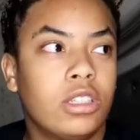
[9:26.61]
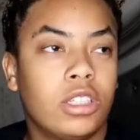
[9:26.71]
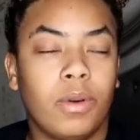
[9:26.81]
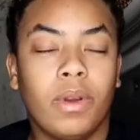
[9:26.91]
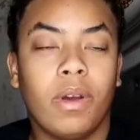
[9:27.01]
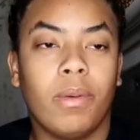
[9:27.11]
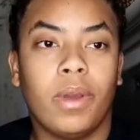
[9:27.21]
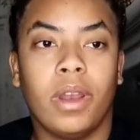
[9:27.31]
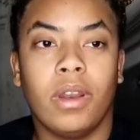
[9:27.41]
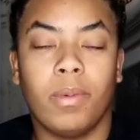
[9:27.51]
So we go
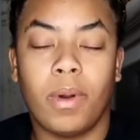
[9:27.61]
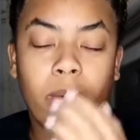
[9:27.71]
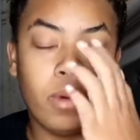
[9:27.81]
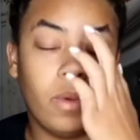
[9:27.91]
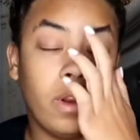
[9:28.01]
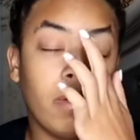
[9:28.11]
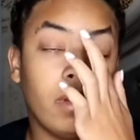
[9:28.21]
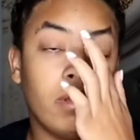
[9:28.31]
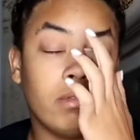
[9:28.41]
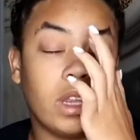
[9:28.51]
in the apartment or whatever.
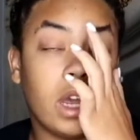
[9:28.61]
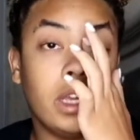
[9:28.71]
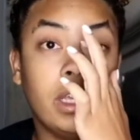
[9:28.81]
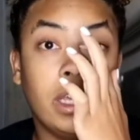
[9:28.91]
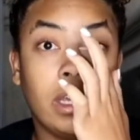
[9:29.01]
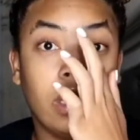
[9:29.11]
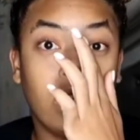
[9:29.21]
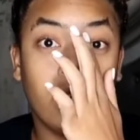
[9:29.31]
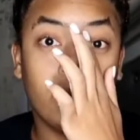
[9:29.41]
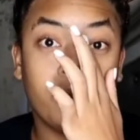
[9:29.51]
He was like, yeah,